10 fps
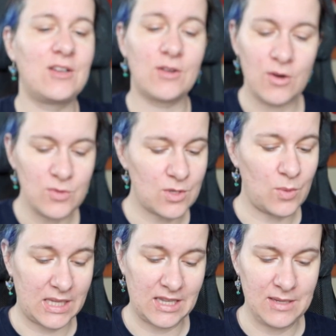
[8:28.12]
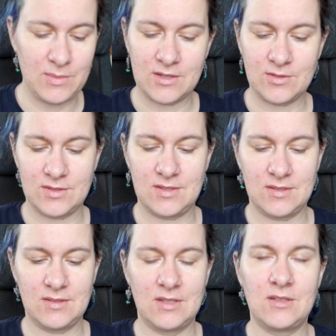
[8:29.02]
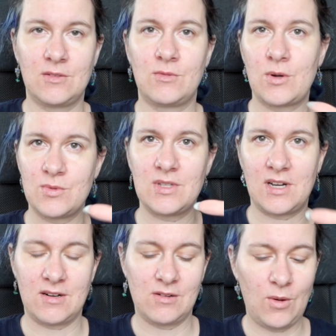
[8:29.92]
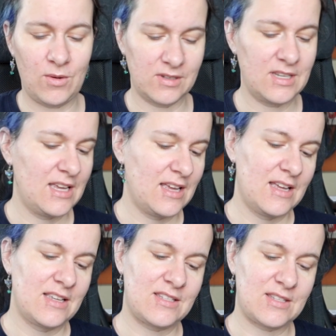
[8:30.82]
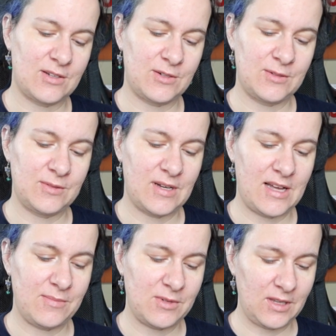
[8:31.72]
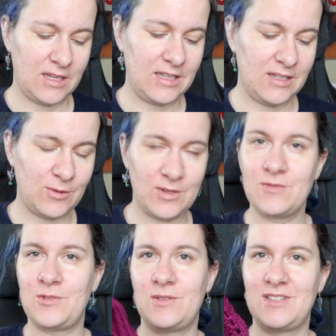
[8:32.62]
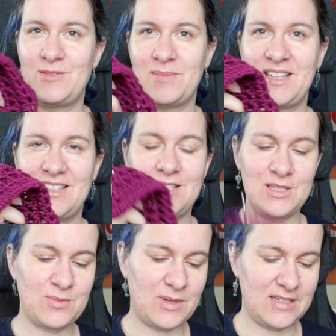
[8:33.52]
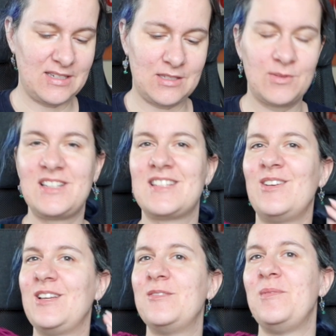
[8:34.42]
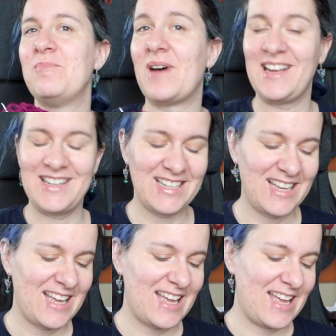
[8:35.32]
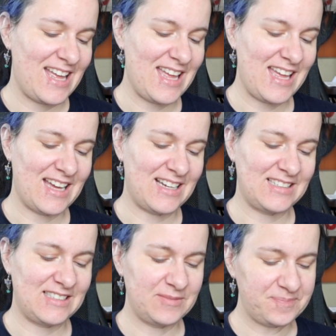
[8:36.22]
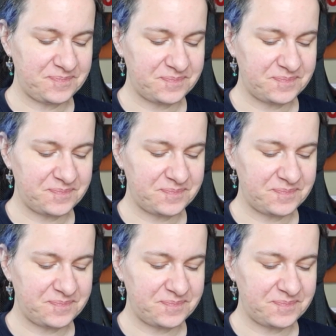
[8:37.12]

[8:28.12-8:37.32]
grows quickly because the rows are long. So I'm really looking forward to making this one. This one is going to be mine, and